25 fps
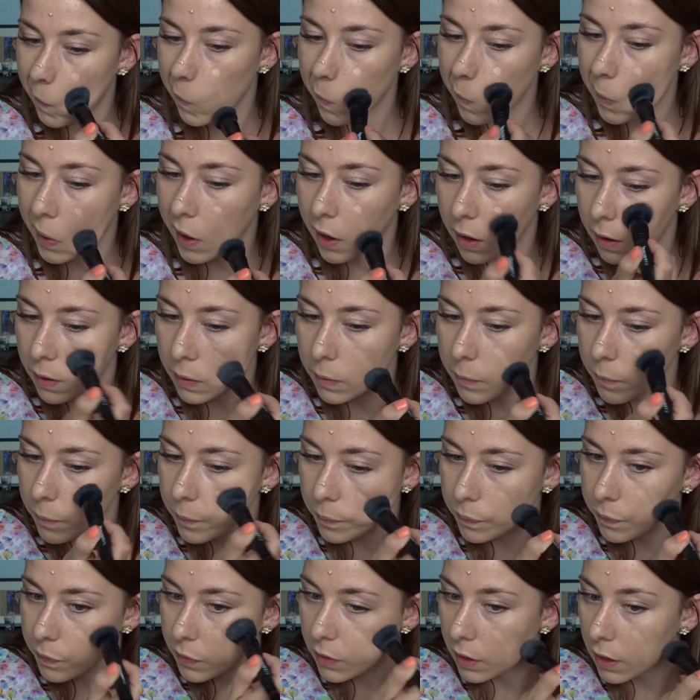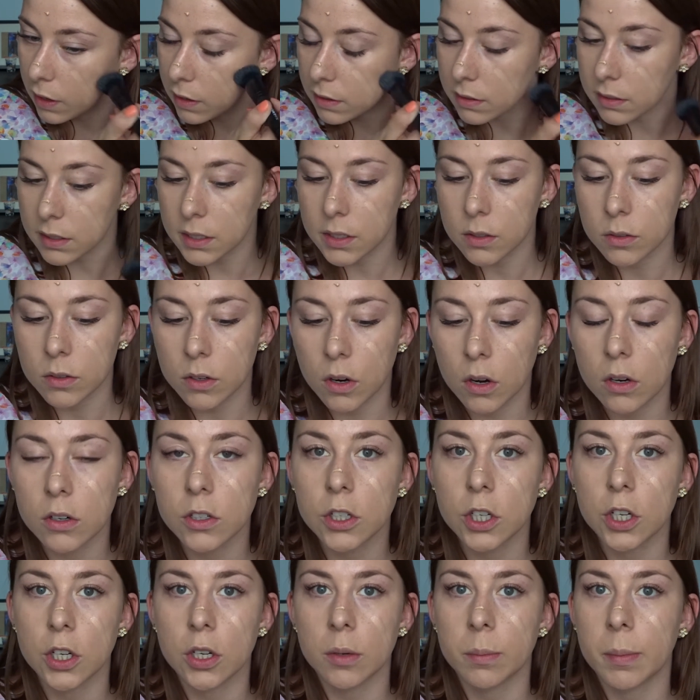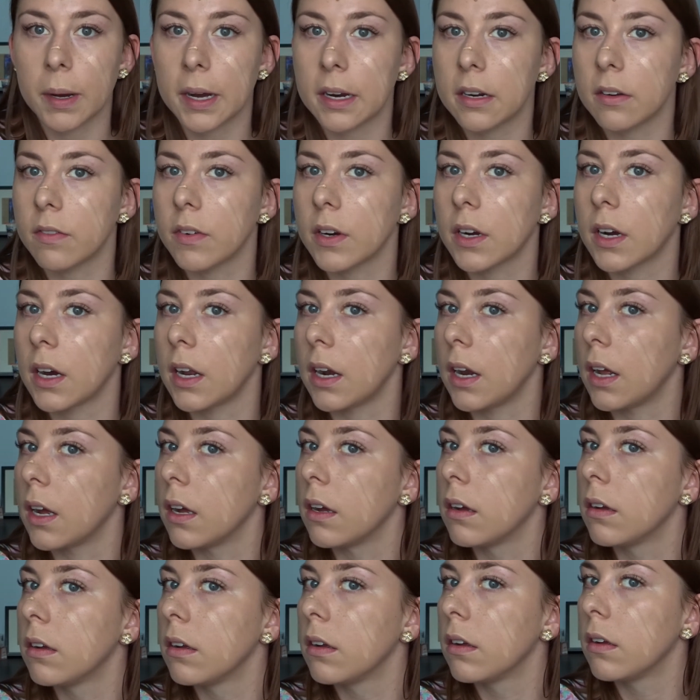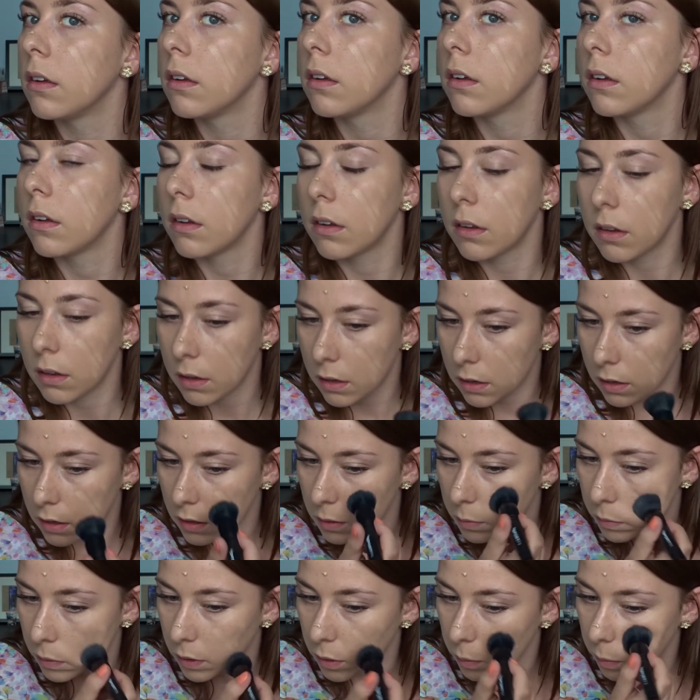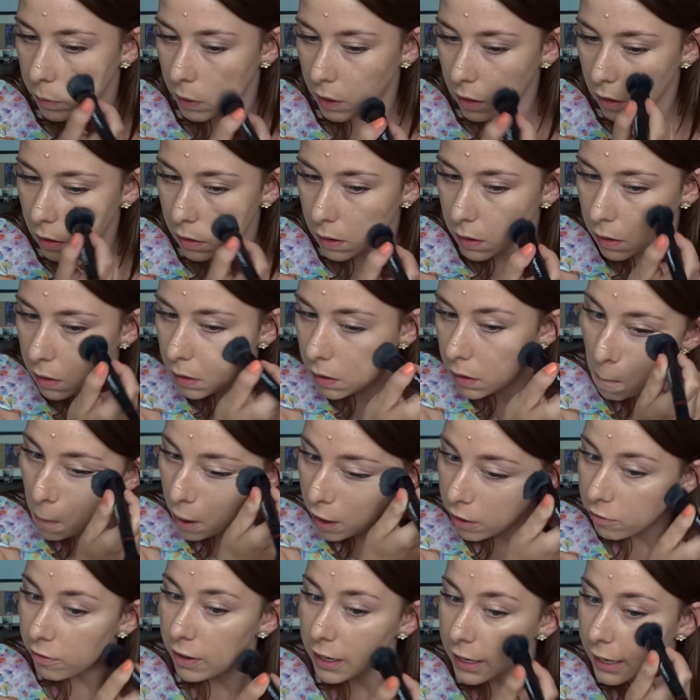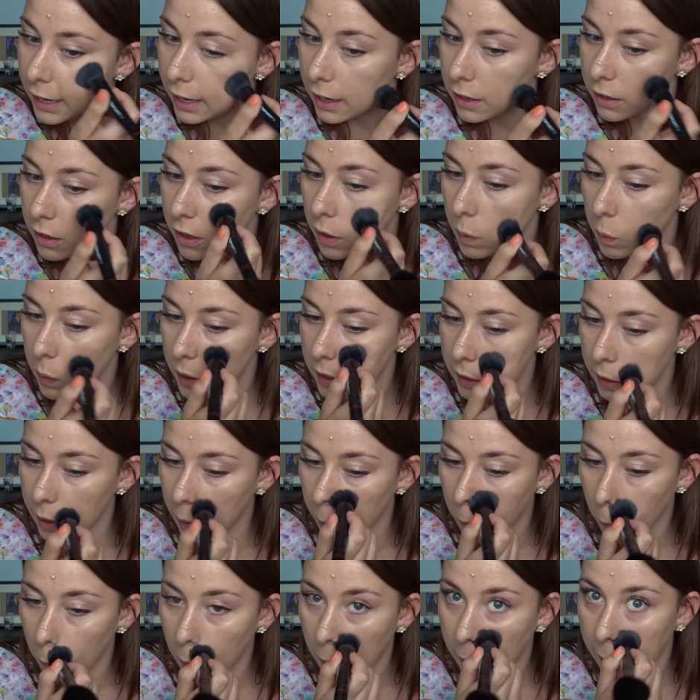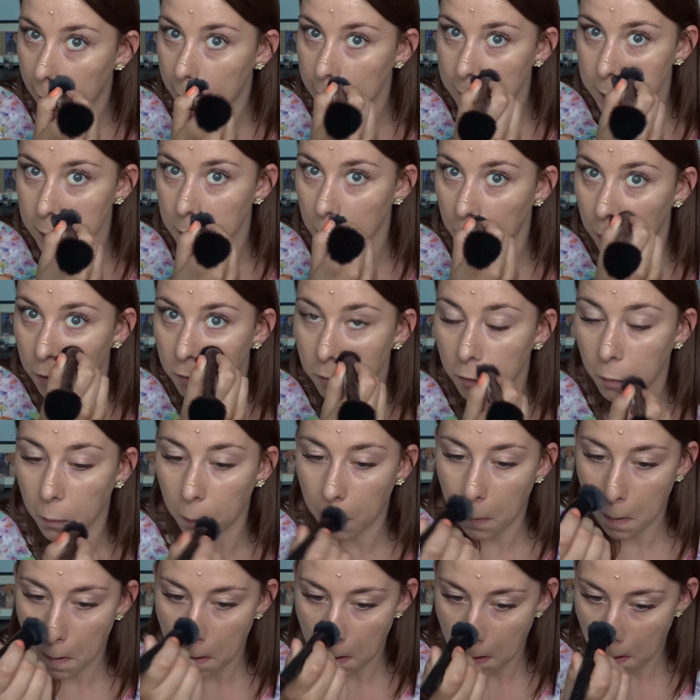But it's still not too bad of a colour at the moment. But I really had no idea what colour to go for.